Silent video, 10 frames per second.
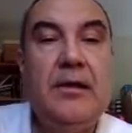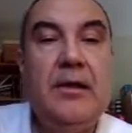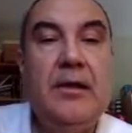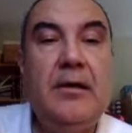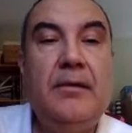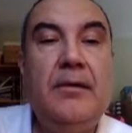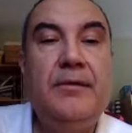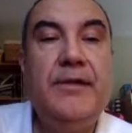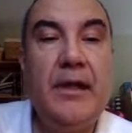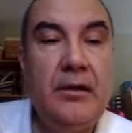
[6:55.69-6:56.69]
uh,
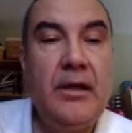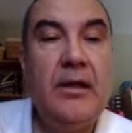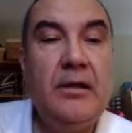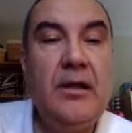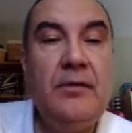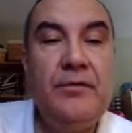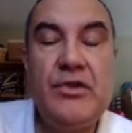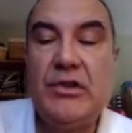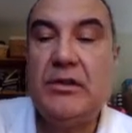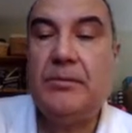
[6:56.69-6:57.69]
they are area
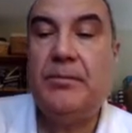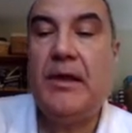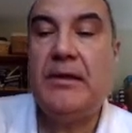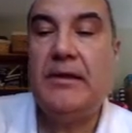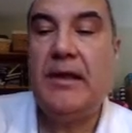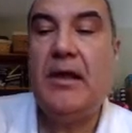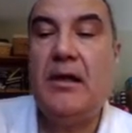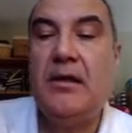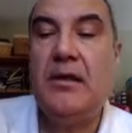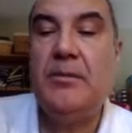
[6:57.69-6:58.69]
efficient, but they
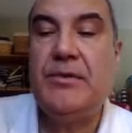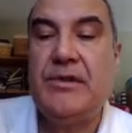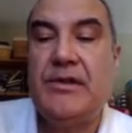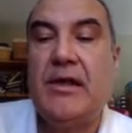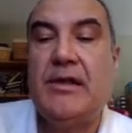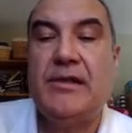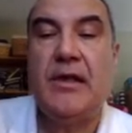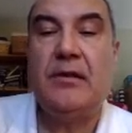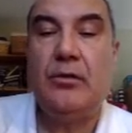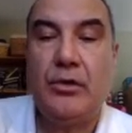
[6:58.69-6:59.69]
are imprecise
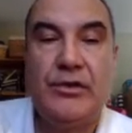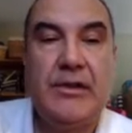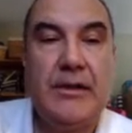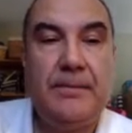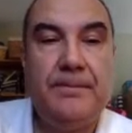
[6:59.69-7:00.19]
and lossy.